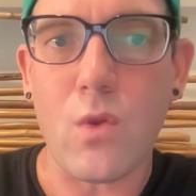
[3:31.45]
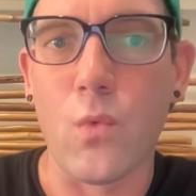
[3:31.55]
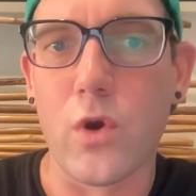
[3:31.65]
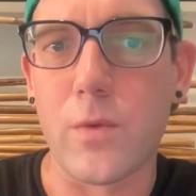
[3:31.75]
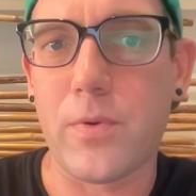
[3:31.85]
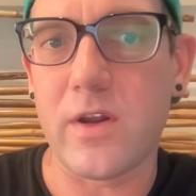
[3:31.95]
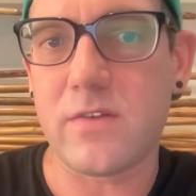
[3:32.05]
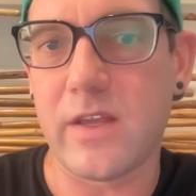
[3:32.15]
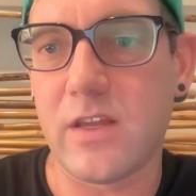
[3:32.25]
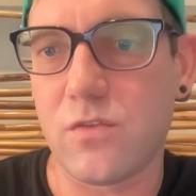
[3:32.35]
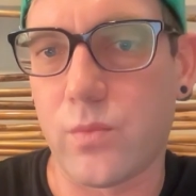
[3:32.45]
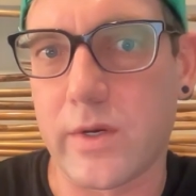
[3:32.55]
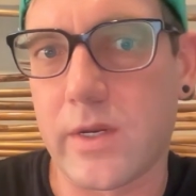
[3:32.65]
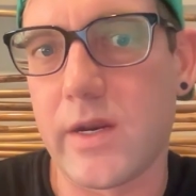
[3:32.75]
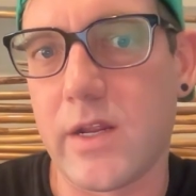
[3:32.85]
WordPress is
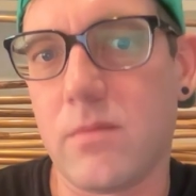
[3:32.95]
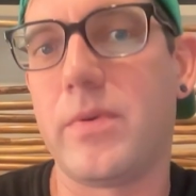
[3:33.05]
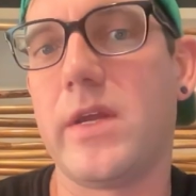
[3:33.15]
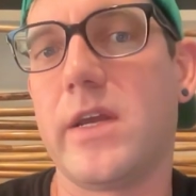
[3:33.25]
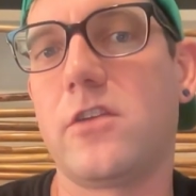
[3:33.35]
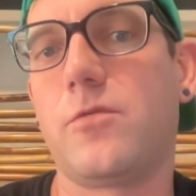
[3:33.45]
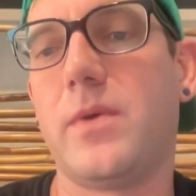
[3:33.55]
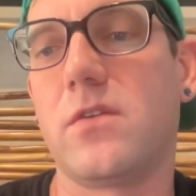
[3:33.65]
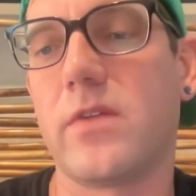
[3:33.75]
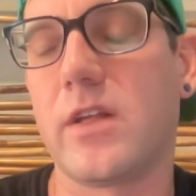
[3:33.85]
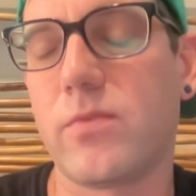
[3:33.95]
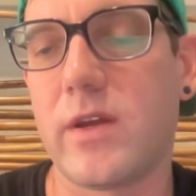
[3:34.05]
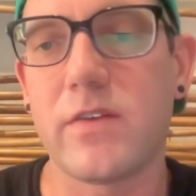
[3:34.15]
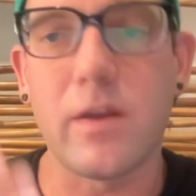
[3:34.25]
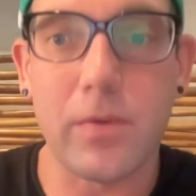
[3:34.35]
written in PHP. So that's why I
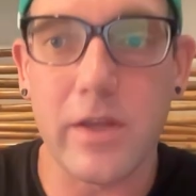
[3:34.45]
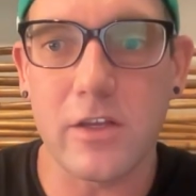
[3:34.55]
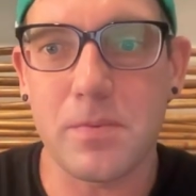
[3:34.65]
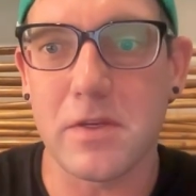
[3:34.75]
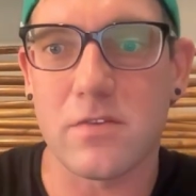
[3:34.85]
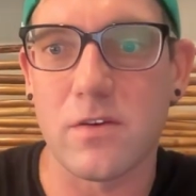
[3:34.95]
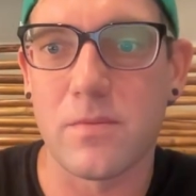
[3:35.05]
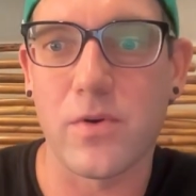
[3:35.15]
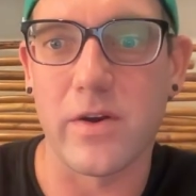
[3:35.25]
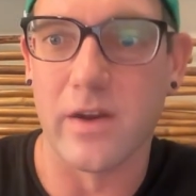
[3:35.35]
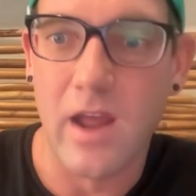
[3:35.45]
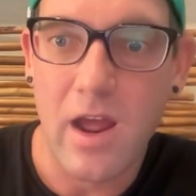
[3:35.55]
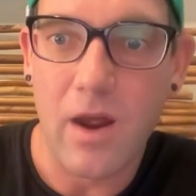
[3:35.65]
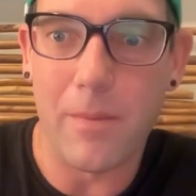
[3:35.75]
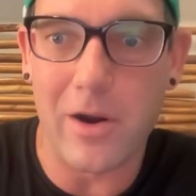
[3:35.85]
say PHP is so important.
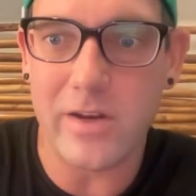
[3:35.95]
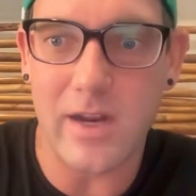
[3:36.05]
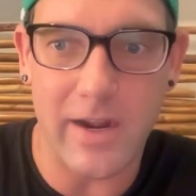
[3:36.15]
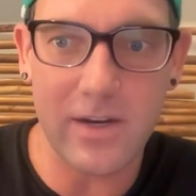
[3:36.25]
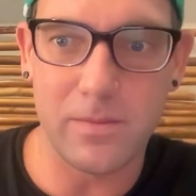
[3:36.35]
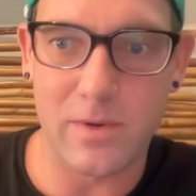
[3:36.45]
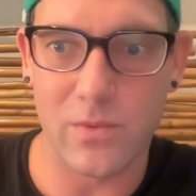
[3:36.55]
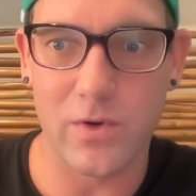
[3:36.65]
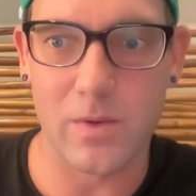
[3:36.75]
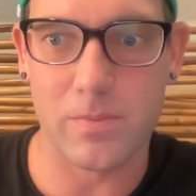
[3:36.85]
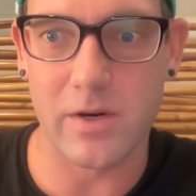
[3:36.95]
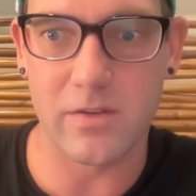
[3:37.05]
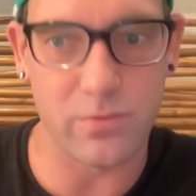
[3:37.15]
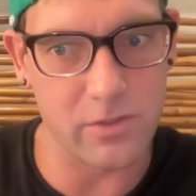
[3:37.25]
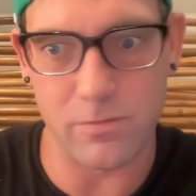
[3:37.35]
I'm already talking about WordPress,
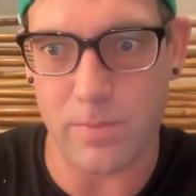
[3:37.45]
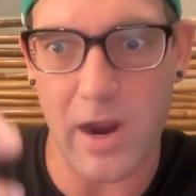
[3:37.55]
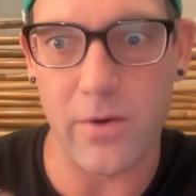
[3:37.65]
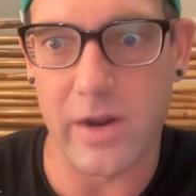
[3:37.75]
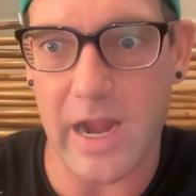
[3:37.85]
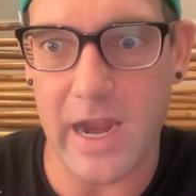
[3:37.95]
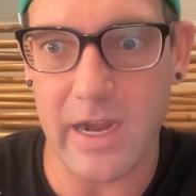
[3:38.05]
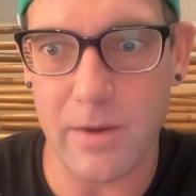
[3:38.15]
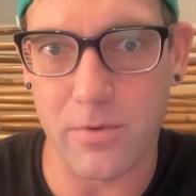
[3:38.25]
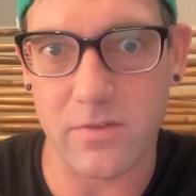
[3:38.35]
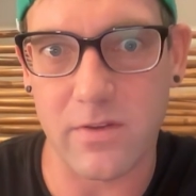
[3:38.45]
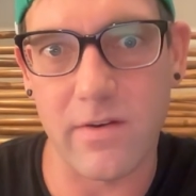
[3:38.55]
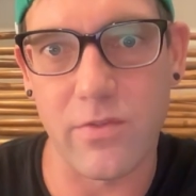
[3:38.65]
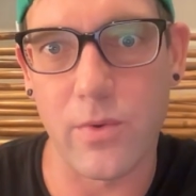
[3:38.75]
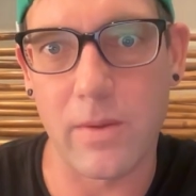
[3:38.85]
which is powering 80% of
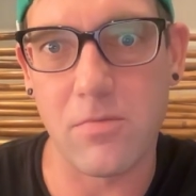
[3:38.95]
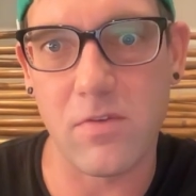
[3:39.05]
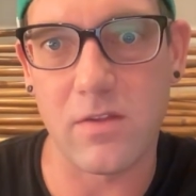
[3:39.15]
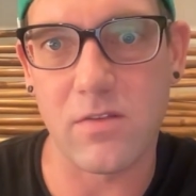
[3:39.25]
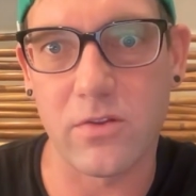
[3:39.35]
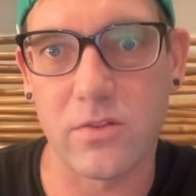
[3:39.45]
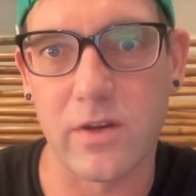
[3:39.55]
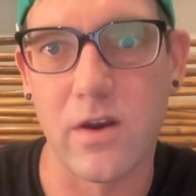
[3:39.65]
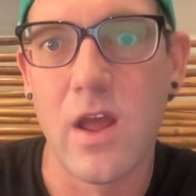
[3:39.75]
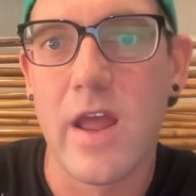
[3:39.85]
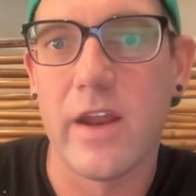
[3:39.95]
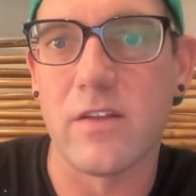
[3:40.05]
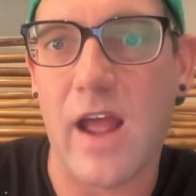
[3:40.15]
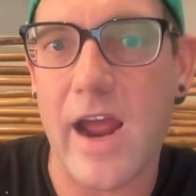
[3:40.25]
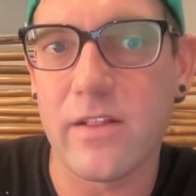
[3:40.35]
the websites out there. It is
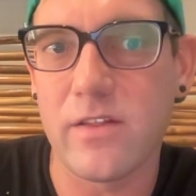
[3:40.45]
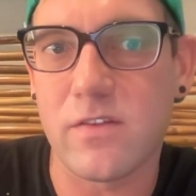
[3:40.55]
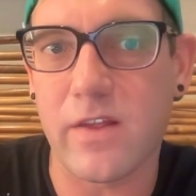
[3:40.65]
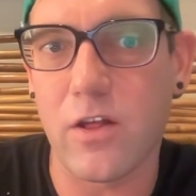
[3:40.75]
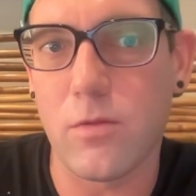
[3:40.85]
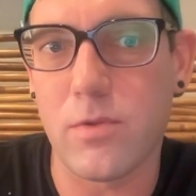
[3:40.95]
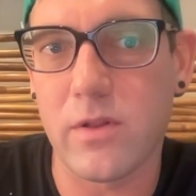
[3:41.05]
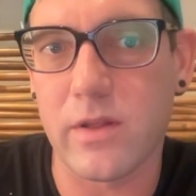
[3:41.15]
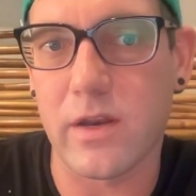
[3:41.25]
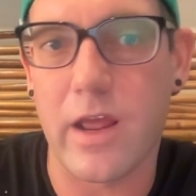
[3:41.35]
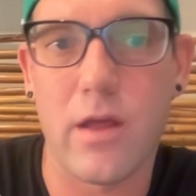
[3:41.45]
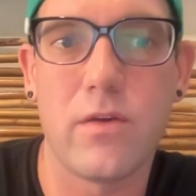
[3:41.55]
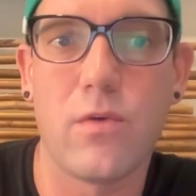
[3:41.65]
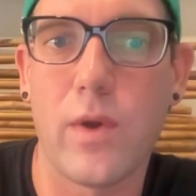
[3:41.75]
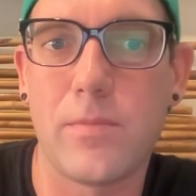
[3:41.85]
highly scalable and can
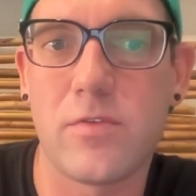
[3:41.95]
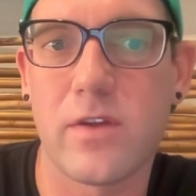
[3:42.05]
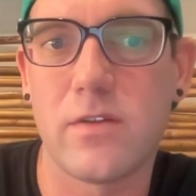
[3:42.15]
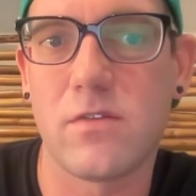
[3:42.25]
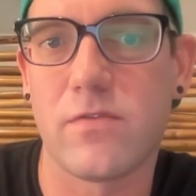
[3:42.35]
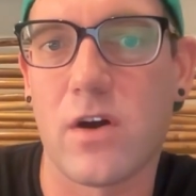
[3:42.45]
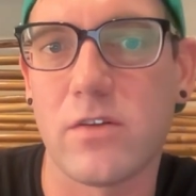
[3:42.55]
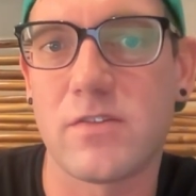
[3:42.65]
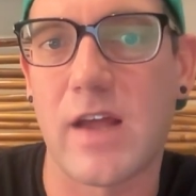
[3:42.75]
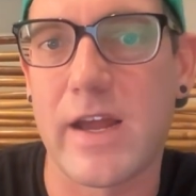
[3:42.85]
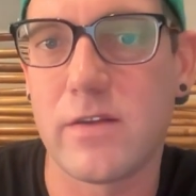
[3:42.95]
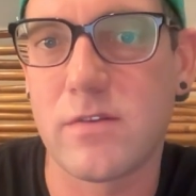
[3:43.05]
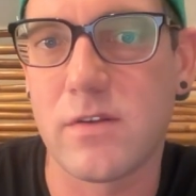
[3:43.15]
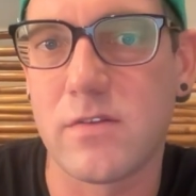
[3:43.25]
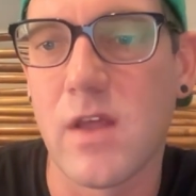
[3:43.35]
handle websites of all
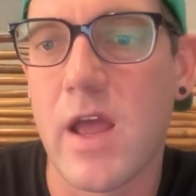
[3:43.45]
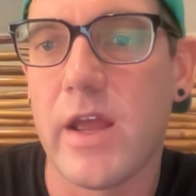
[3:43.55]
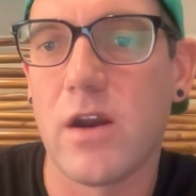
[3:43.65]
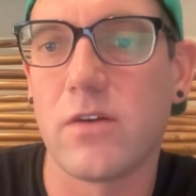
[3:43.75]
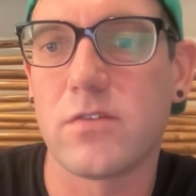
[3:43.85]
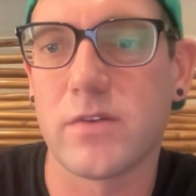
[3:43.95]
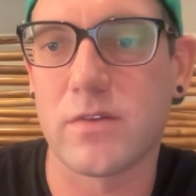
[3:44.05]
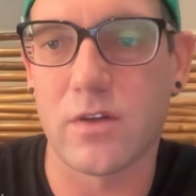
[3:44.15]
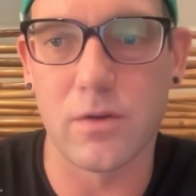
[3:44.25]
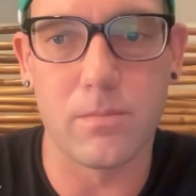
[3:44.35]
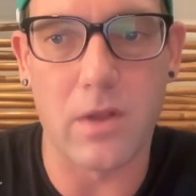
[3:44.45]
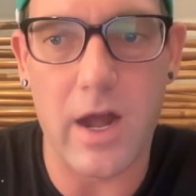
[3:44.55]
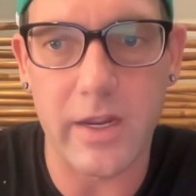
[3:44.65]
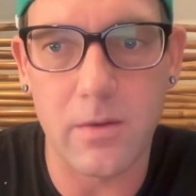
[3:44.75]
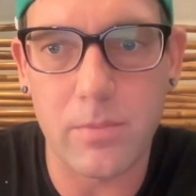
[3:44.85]
sizes. It also is a good
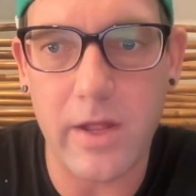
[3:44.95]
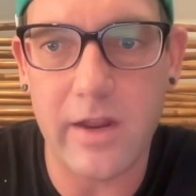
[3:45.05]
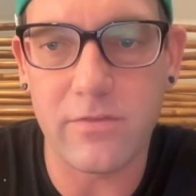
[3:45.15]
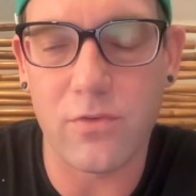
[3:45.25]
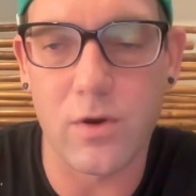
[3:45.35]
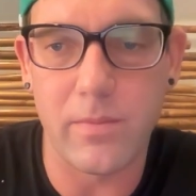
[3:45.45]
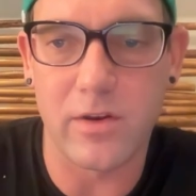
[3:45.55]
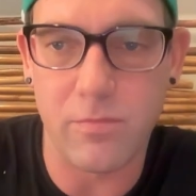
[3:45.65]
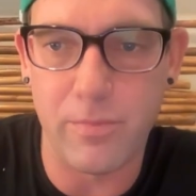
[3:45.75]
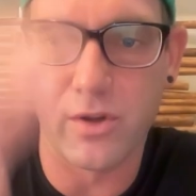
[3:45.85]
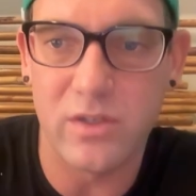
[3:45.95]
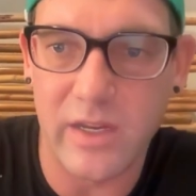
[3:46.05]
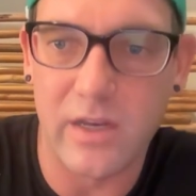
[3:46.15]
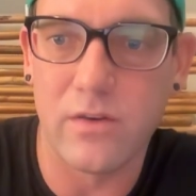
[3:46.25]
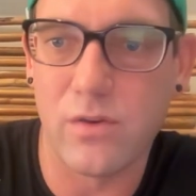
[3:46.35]
blogging platform that's built
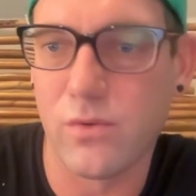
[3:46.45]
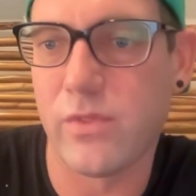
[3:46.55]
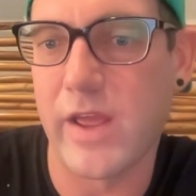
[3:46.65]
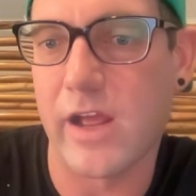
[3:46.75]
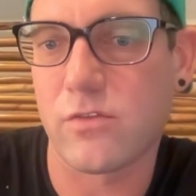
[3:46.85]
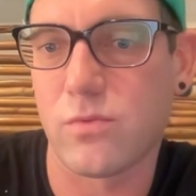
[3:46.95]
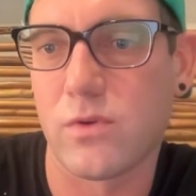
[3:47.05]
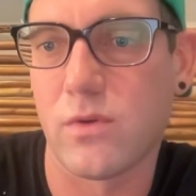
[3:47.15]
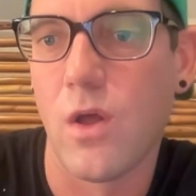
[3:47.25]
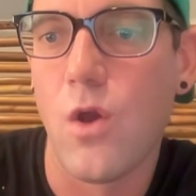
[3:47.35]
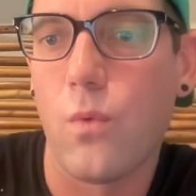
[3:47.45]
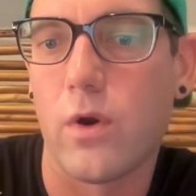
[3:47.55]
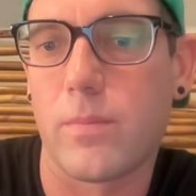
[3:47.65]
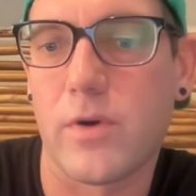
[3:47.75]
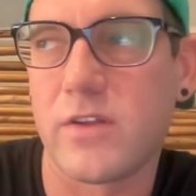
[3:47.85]
into the actual
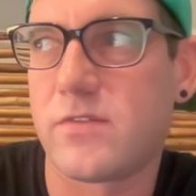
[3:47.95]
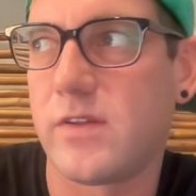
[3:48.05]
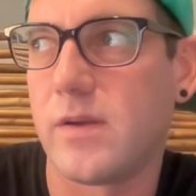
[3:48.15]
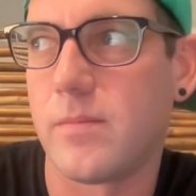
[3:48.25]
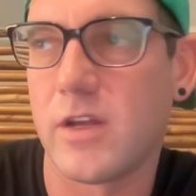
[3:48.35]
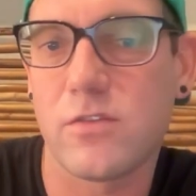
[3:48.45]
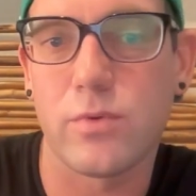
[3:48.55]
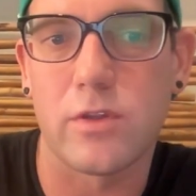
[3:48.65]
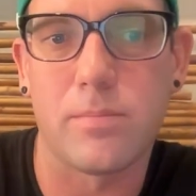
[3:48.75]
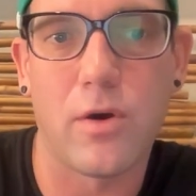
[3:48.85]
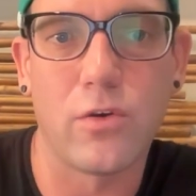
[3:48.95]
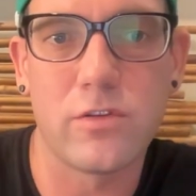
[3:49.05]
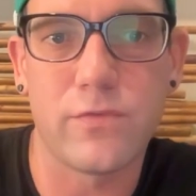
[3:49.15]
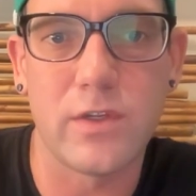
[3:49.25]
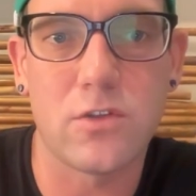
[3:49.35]
WordPress CMS with the
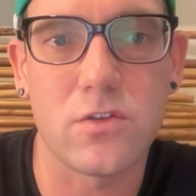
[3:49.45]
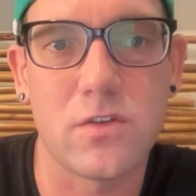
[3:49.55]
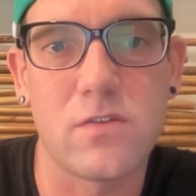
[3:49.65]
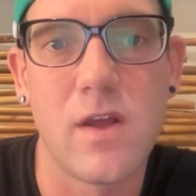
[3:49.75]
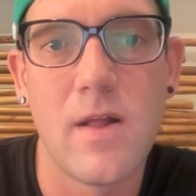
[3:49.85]
post features.